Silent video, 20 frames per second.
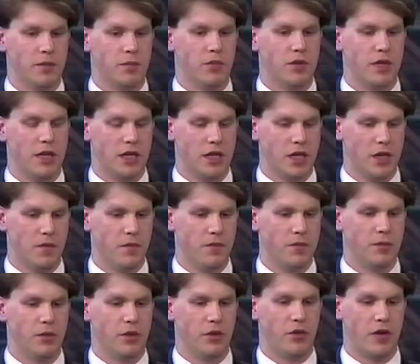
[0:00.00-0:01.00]
pretty
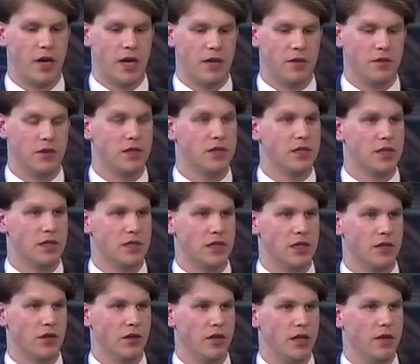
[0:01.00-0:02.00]
comfortable around the
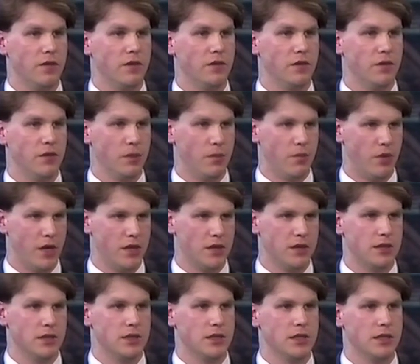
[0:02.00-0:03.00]
$16 level for the
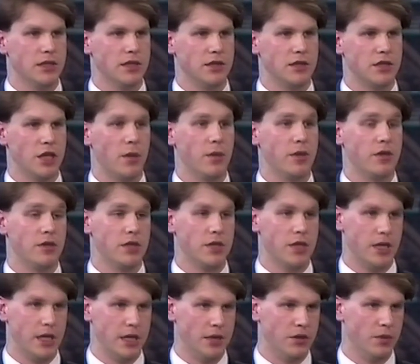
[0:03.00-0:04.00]
Brent.
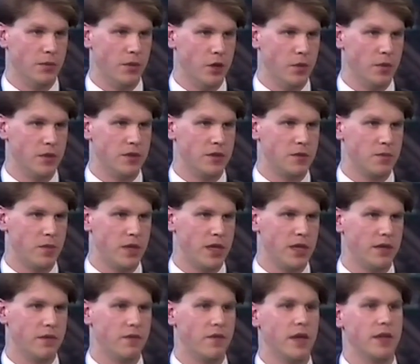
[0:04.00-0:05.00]
WTI at the moment is
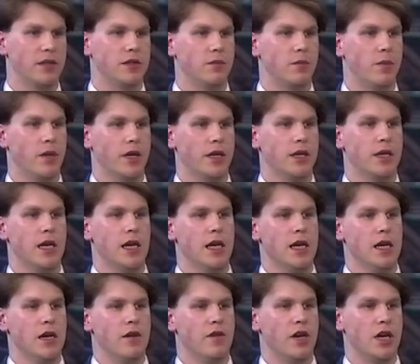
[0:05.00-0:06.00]
being affected by
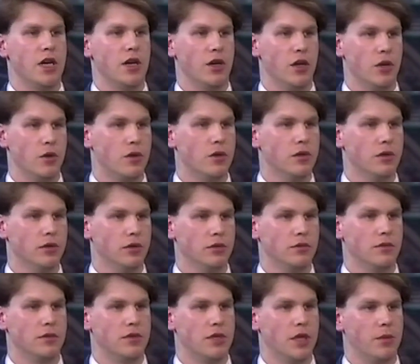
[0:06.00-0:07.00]
a very local
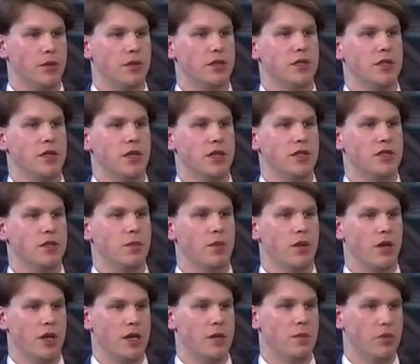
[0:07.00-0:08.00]
WTI
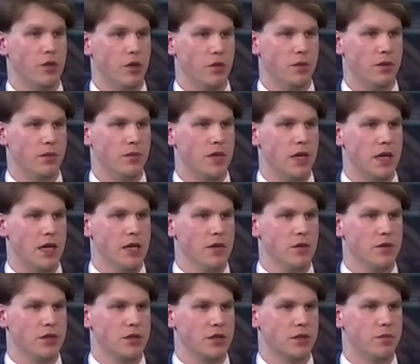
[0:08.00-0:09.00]
supply problem,
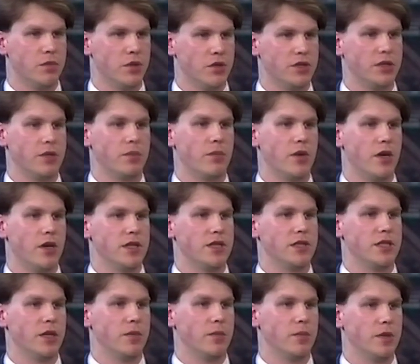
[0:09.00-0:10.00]
which is pushing
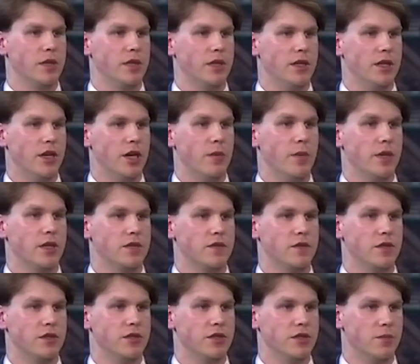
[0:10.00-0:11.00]
prices up in the NYMEX
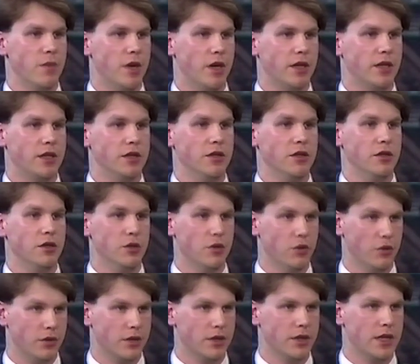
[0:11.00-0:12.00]
futures market in New
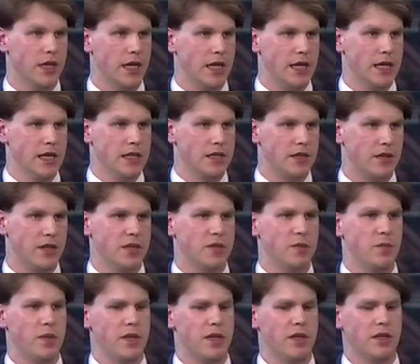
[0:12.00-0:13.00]
York. So that's
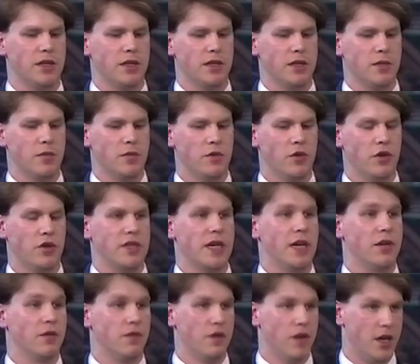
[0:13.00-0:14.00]
being knocked
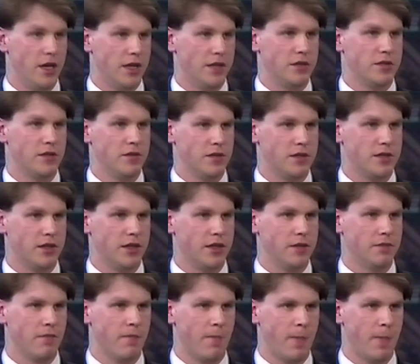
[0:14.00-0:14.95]
out of line, shall we say.